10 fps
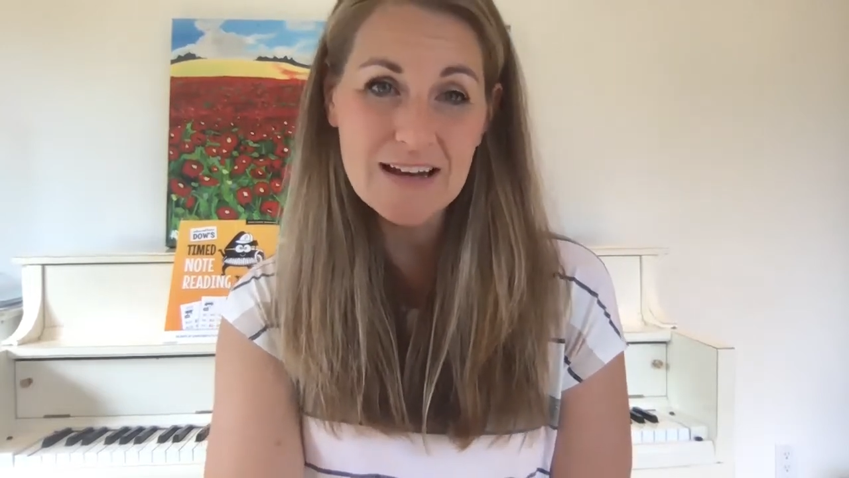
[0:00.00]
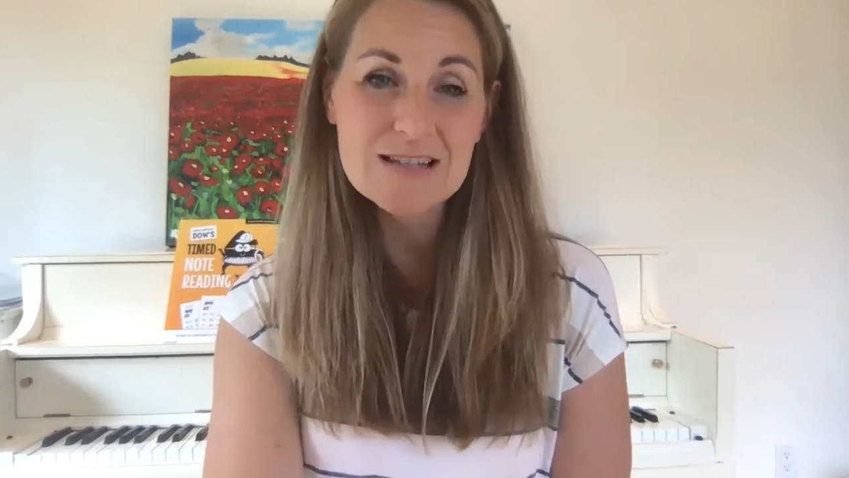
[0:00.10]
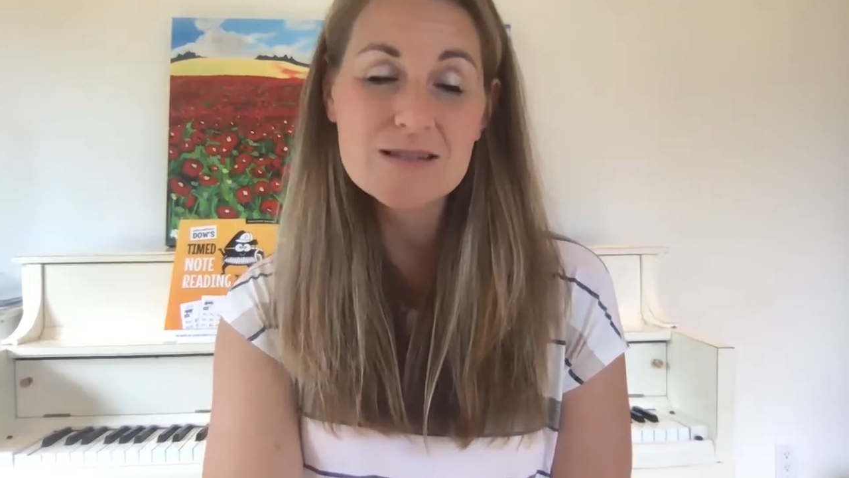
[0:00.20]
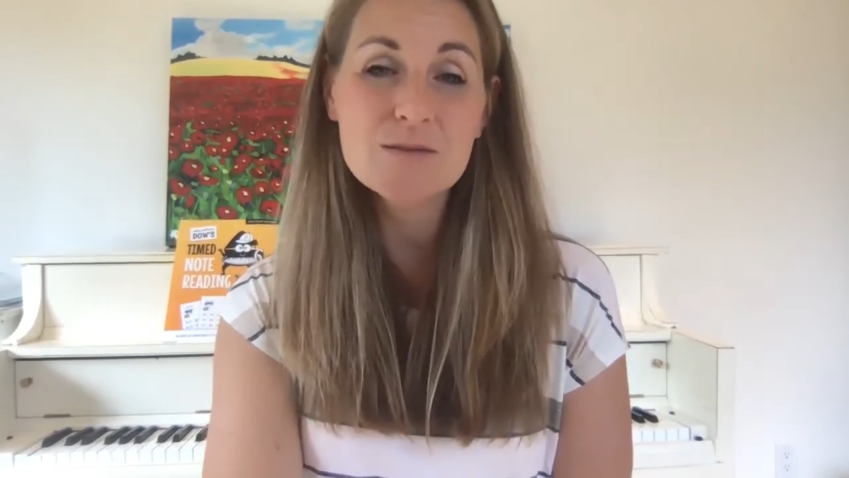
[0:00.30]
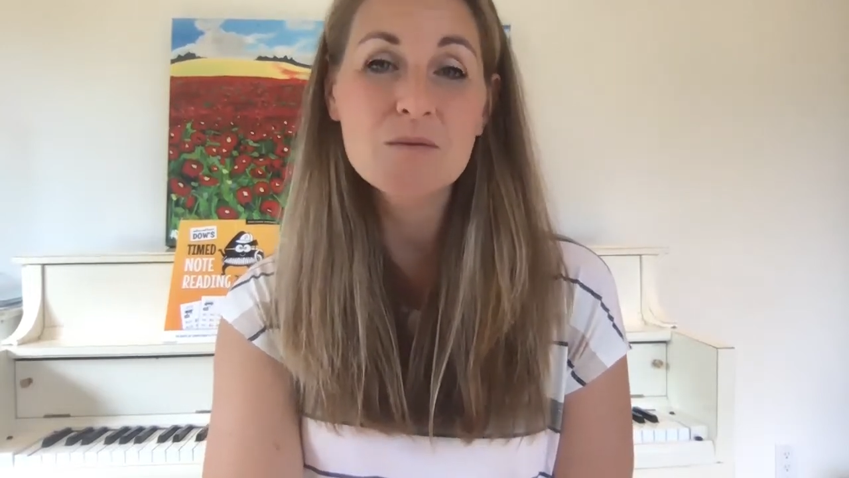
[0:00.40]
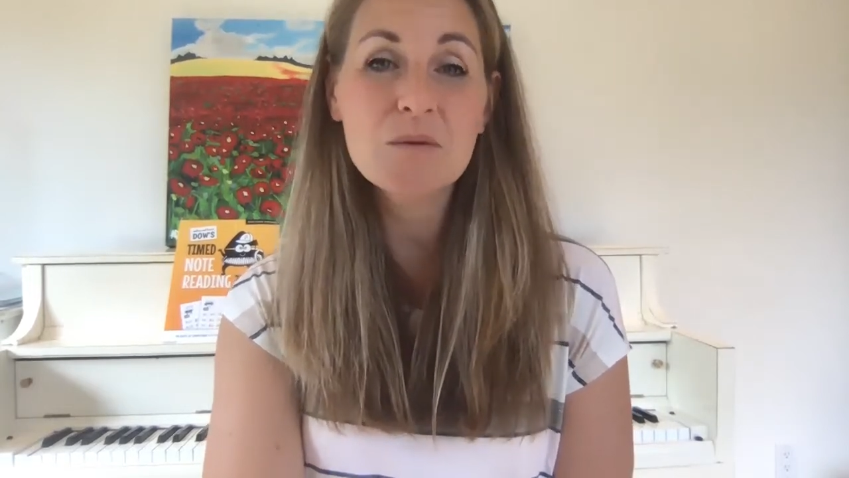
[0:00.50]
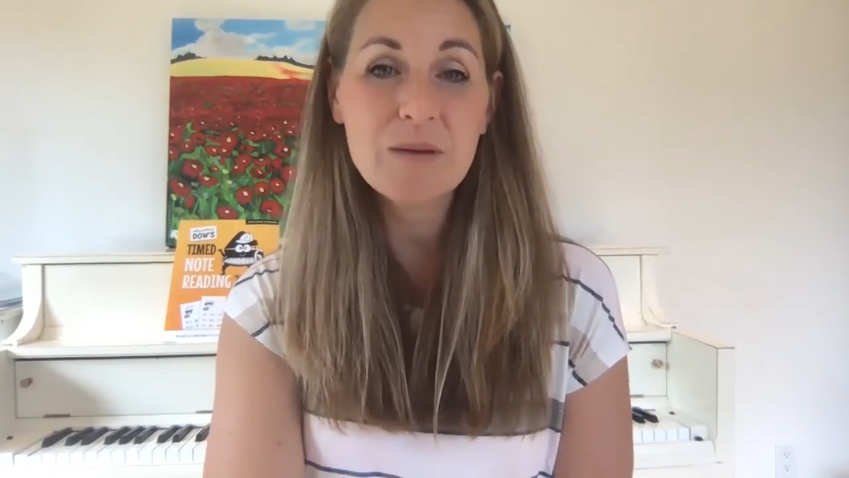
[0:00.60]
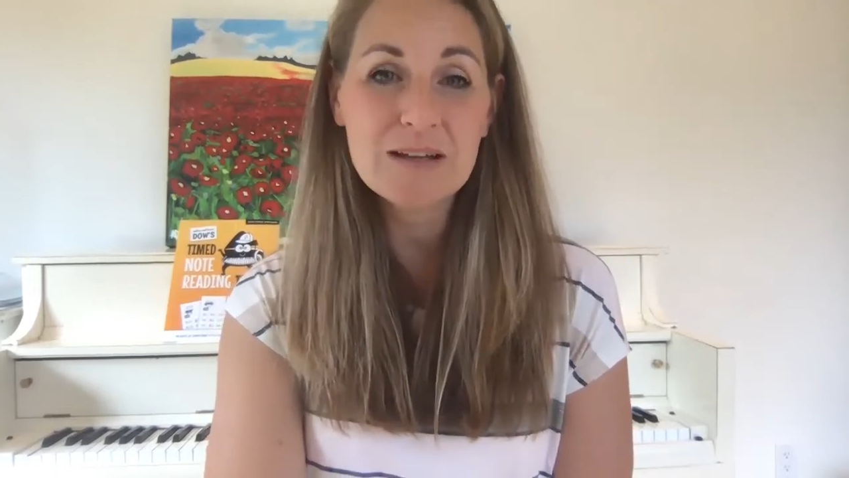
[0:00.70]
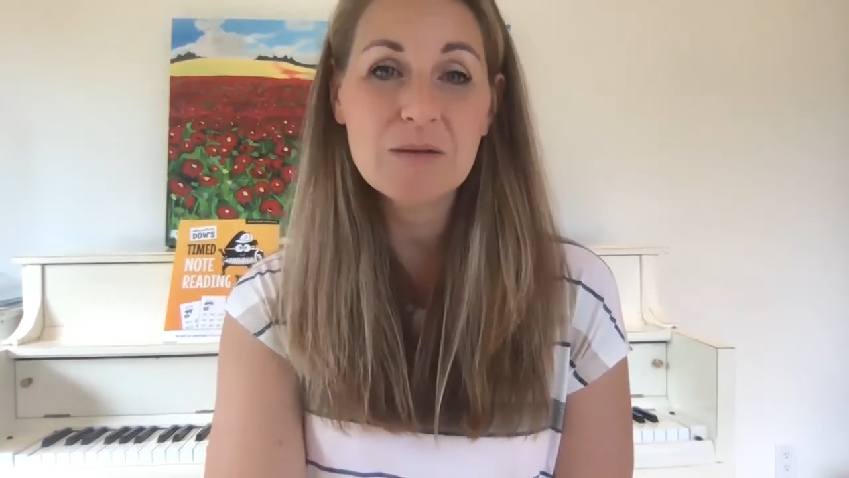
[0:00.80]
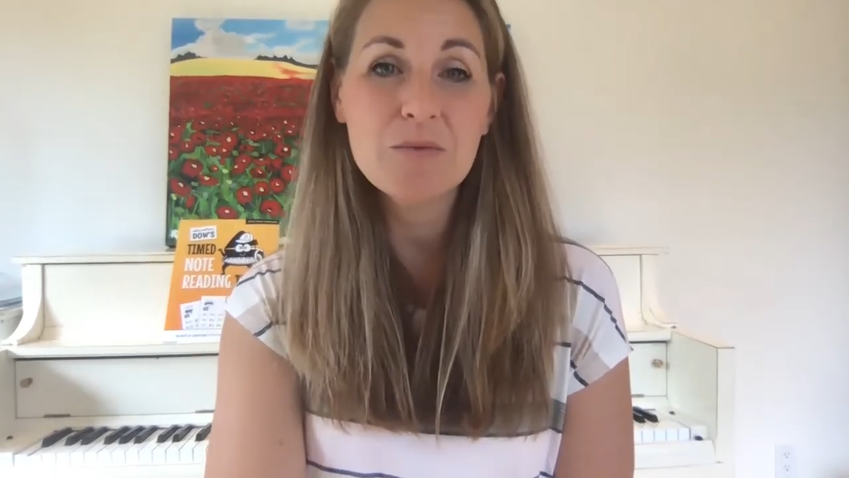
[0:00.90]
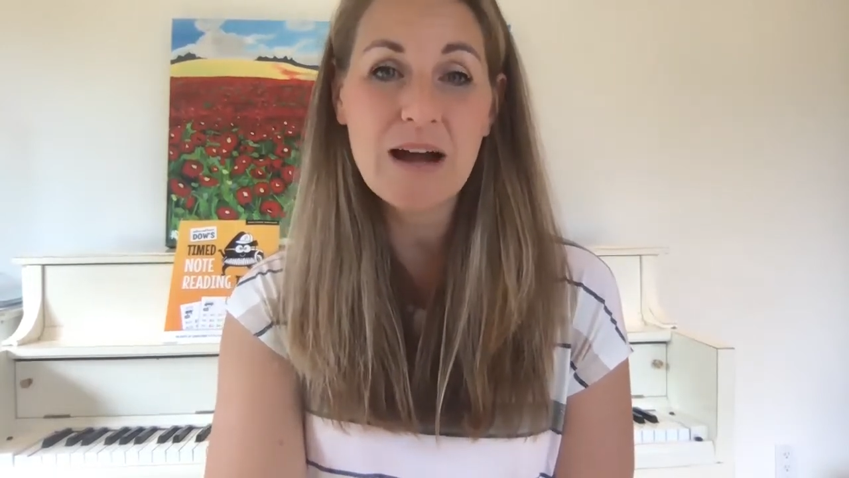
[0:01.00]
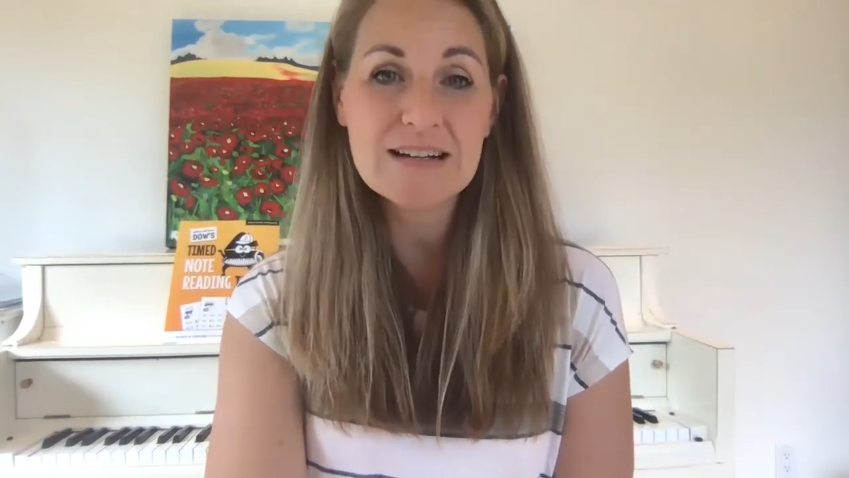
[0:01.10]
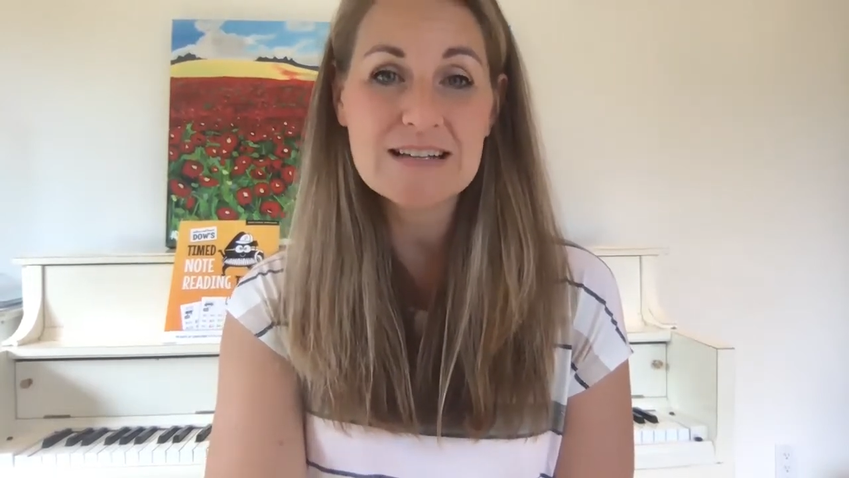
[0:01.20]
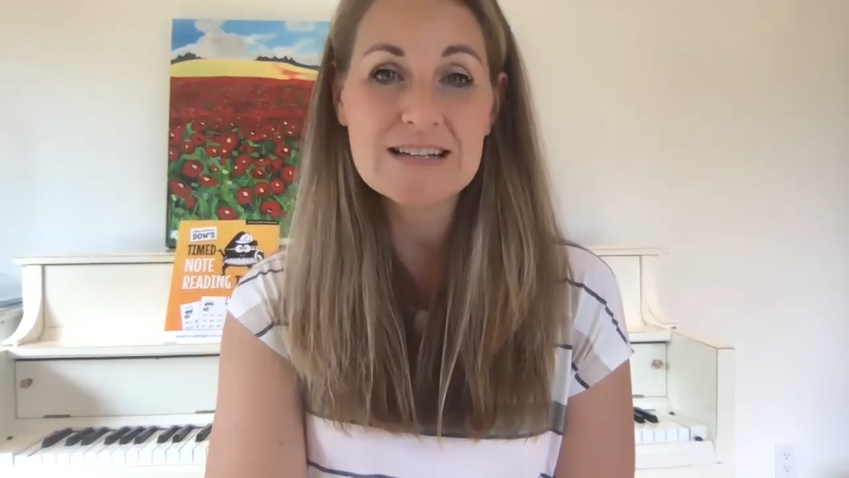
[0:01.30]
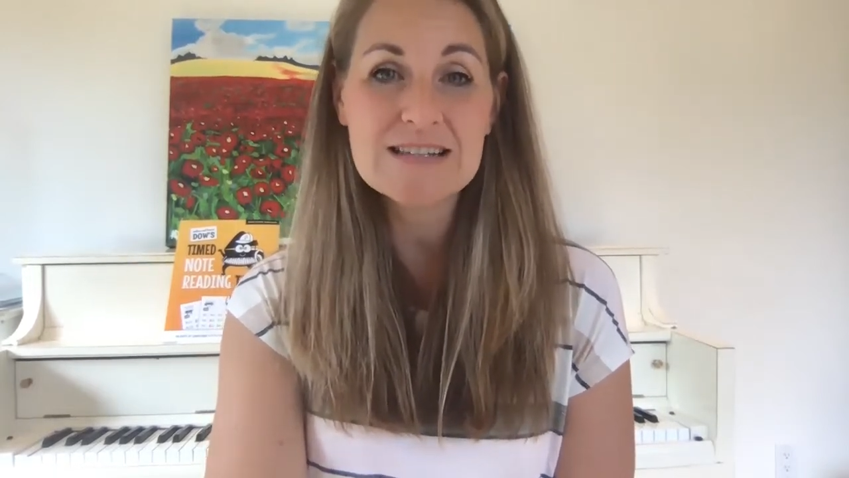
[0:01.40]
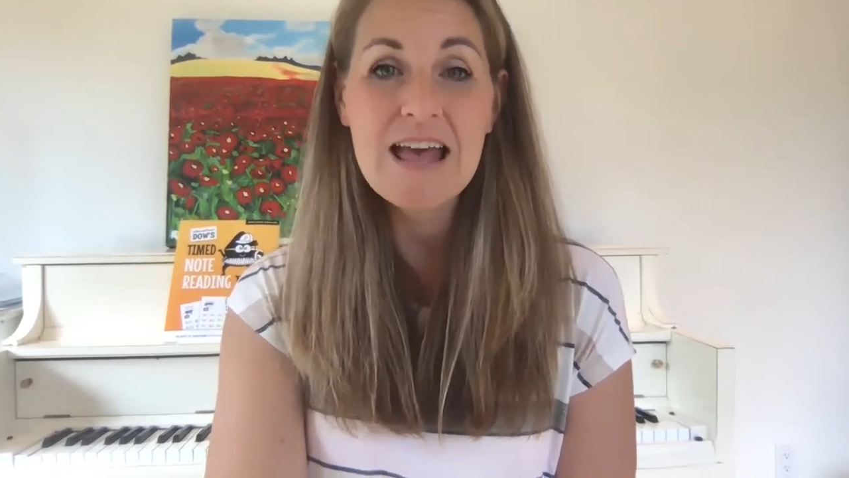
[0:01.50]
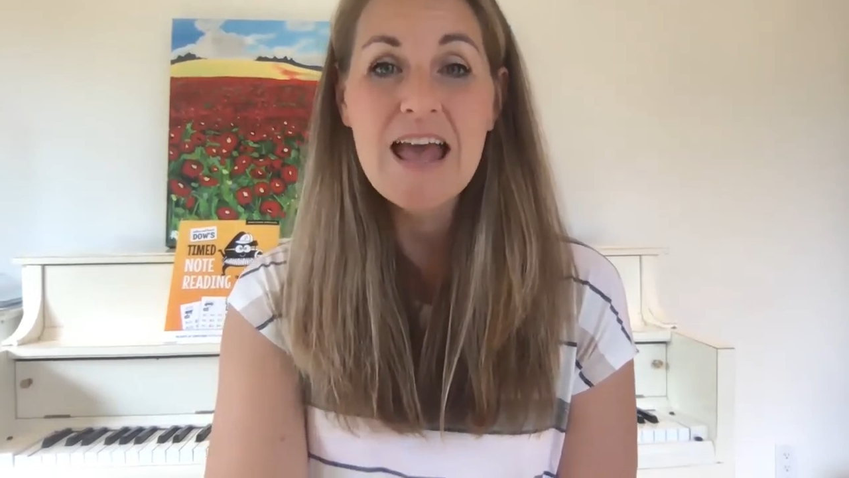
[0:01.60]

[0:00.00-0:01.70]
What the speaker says: is through repeated practice.